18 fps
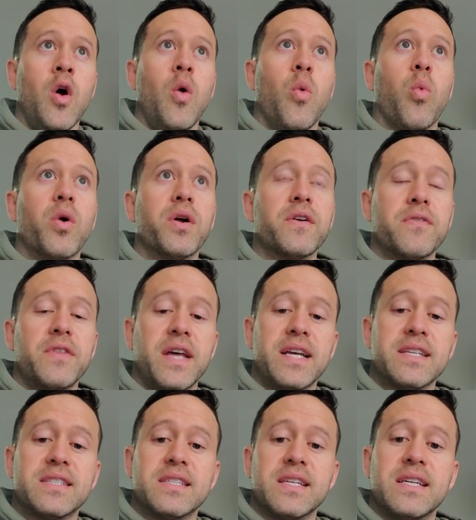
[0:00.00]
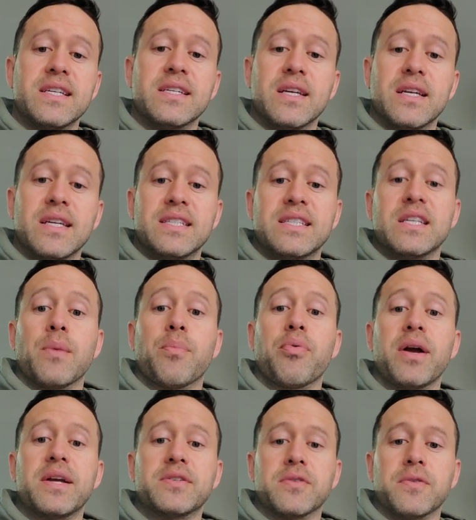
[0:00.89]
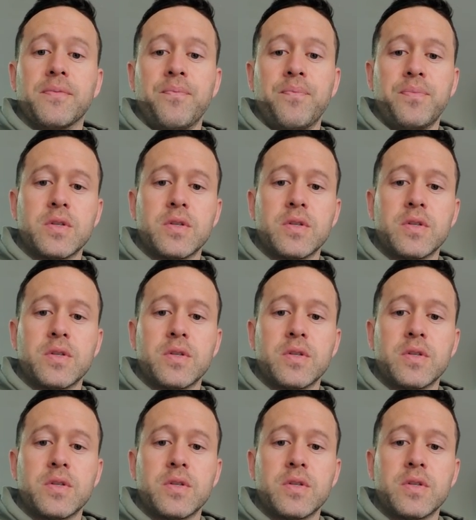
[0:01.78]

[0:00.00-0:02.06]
One of those is the appraisal.